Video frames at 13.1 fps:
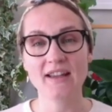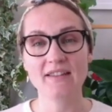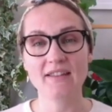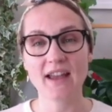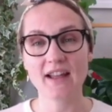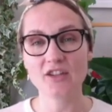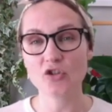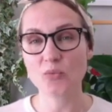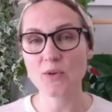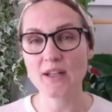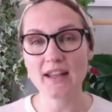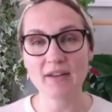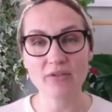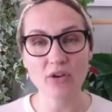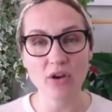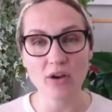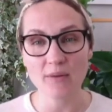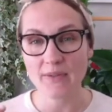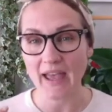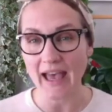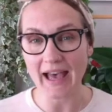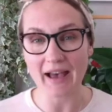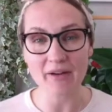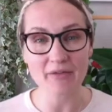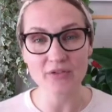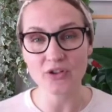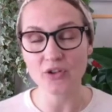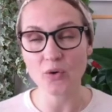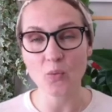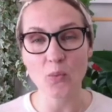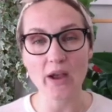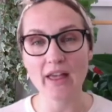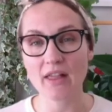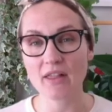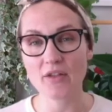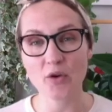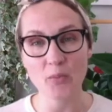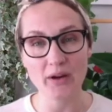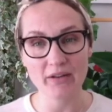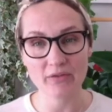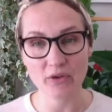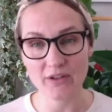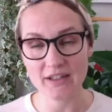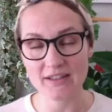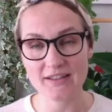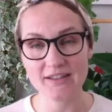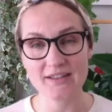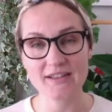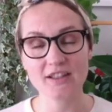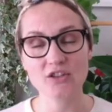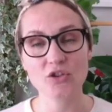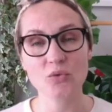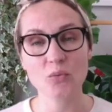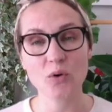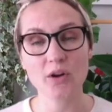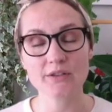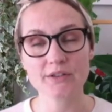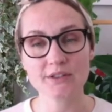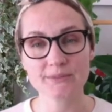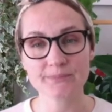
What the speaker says: that you will never have, you know, wealth or whatever that it is that you want?